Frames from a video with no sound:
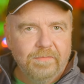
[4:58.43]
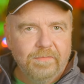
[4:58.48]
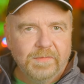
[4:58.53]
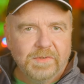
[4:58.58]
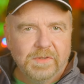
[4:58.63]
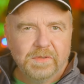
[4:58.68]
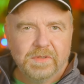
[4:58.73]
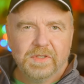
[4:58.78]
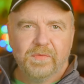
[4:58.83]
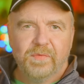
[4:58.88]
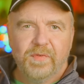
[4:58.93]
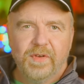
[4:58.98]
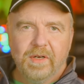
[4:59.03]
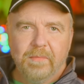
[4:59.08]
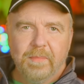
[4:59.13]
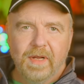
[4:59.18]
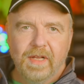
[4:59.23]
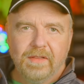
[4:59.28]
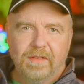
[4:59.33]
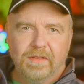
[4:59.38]
So it's a fair
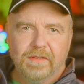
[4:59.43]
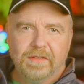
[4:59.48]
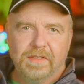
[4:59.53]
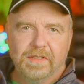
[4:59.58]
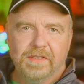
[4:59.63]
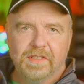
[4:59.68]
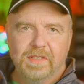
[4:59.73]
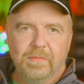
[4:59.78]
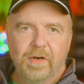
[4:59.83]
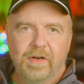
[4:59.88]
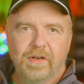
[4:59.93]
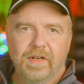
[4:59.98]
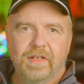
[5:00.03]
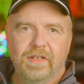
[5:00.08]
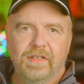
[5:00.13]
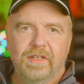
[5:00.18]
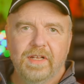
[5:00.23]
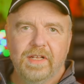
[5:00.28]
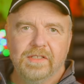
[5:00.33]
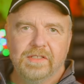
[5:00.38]
bet that the system already
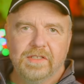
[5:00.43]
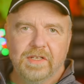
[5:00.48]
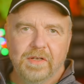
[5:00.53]
contains